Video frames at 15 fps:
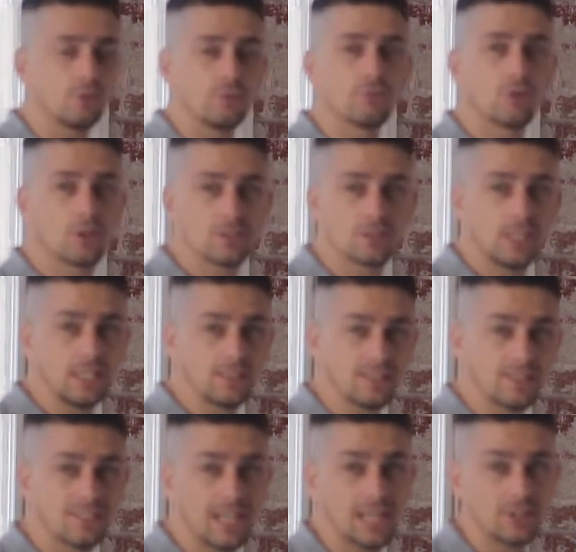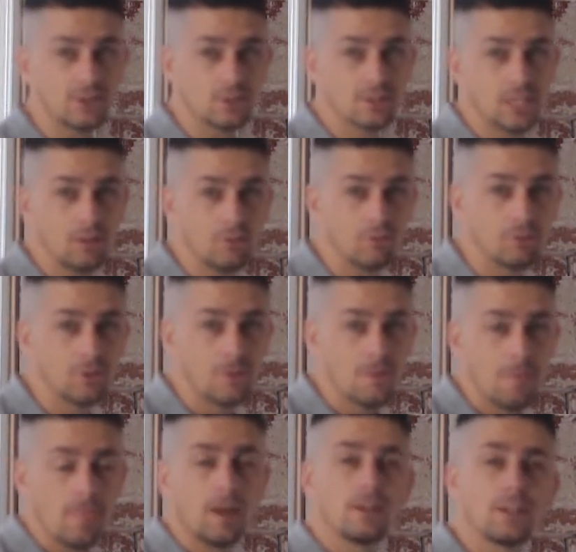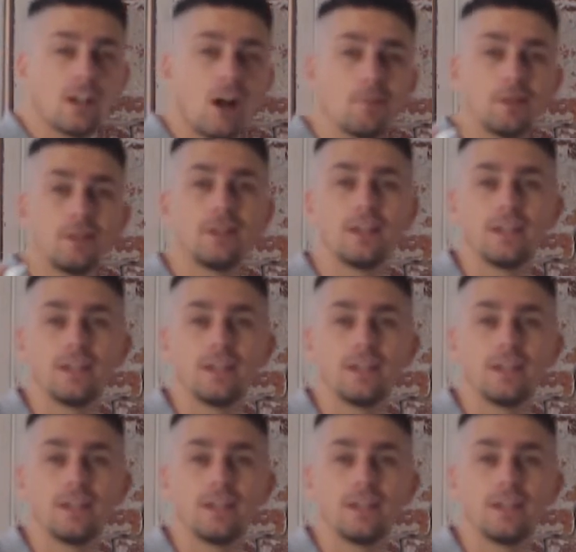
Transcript: that you first need to sell yourself. The common